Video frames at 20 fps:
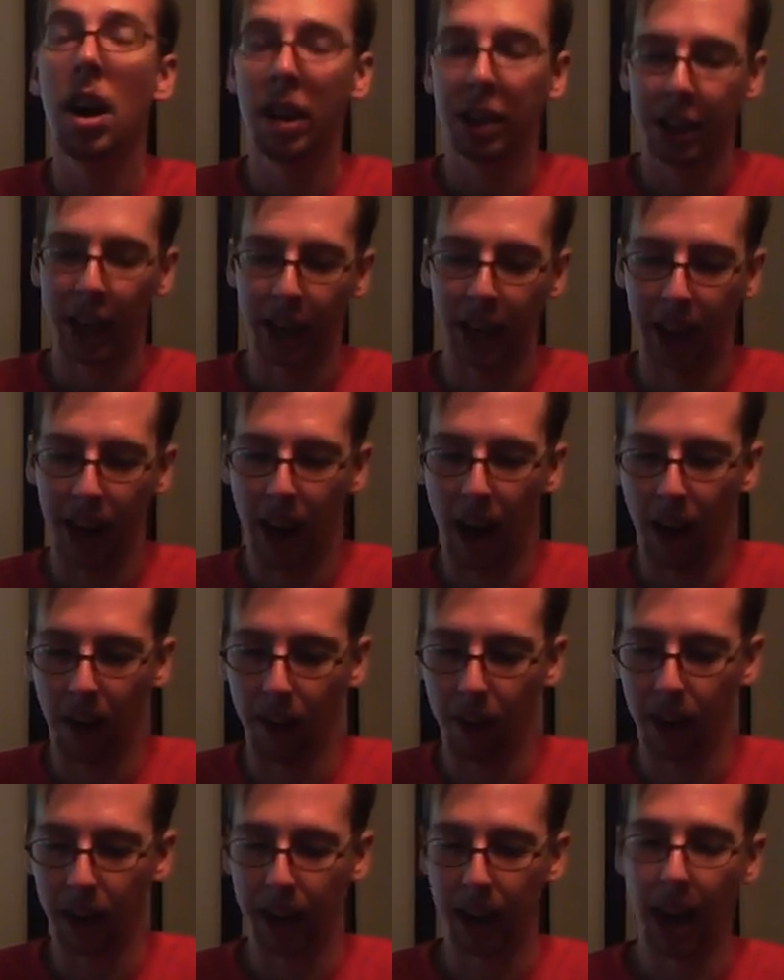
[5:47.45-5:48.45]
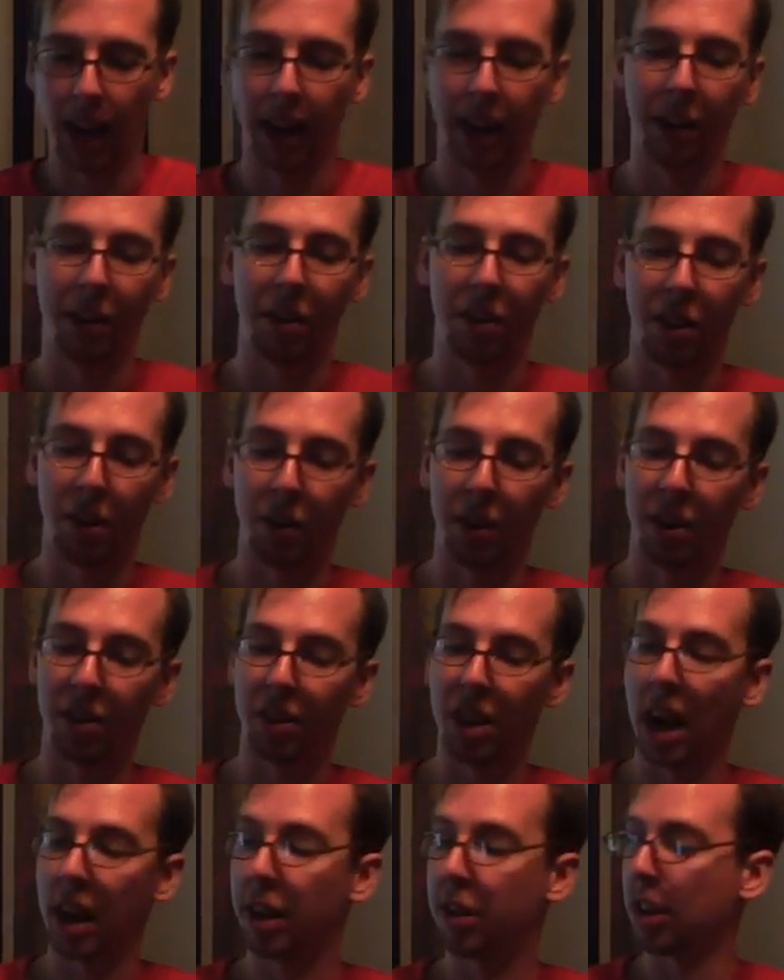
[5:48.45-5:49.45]
Check it out again and see what he's
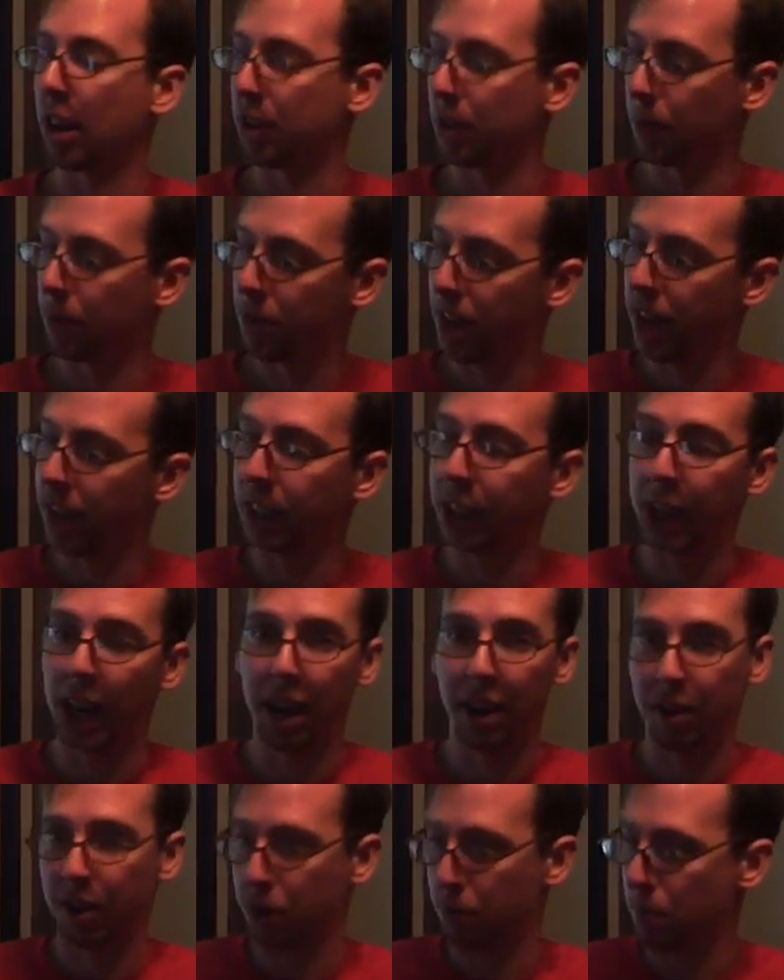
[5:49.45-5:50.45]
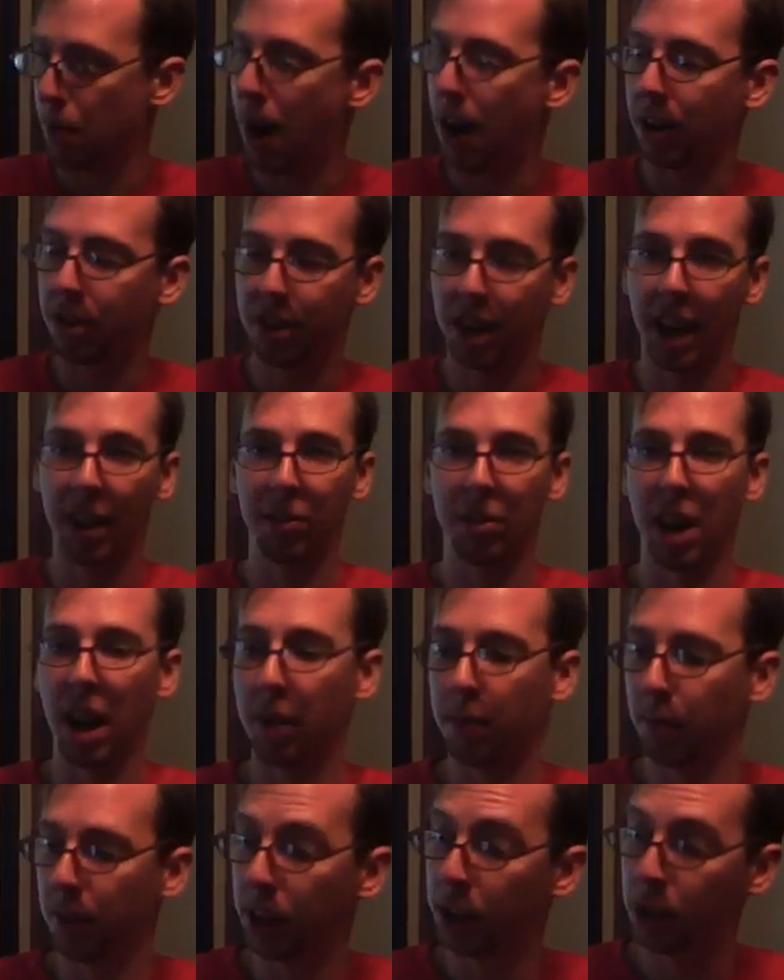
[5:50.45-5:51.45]
got. He's got some Sega Genesis box games that
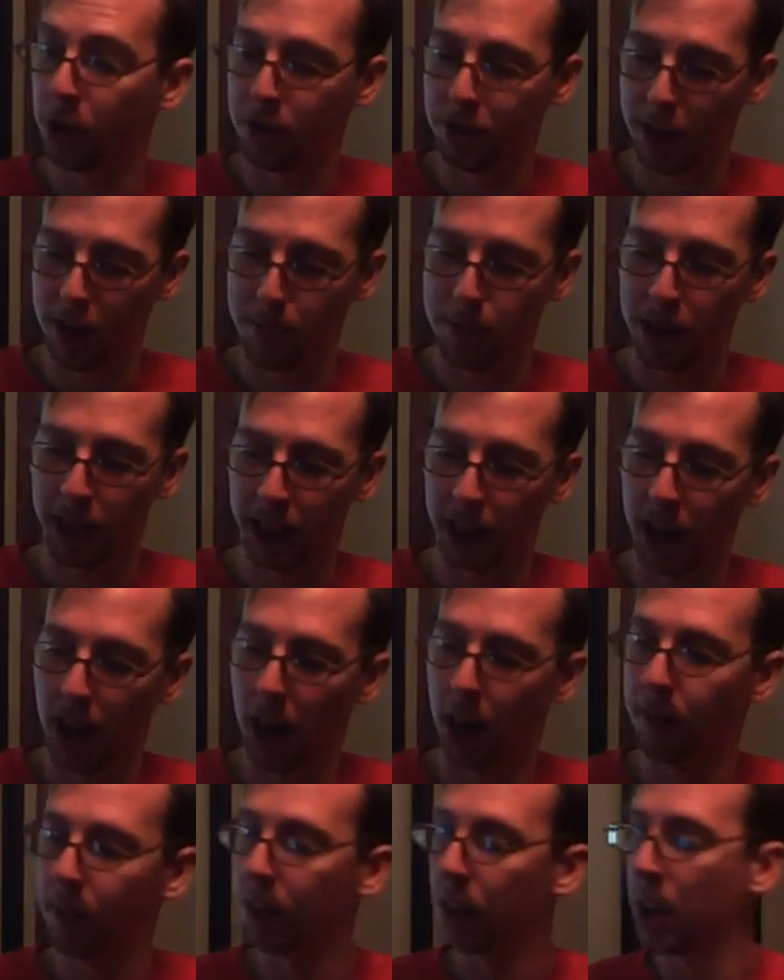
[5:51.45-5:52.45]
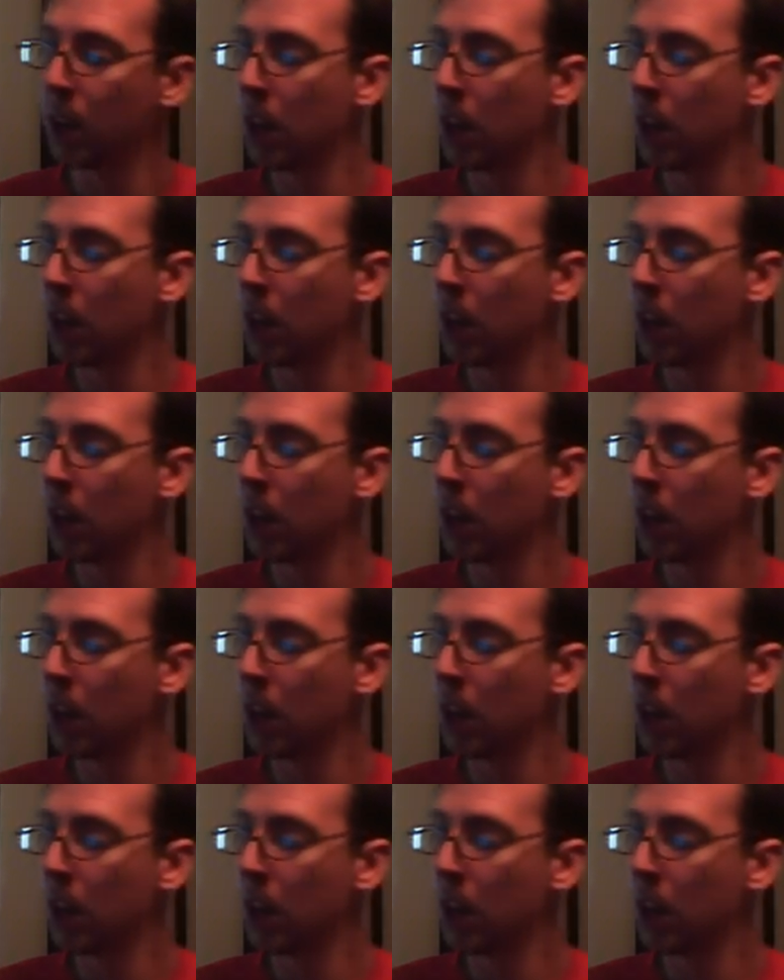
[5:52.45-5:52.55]
I'm interested in picking up.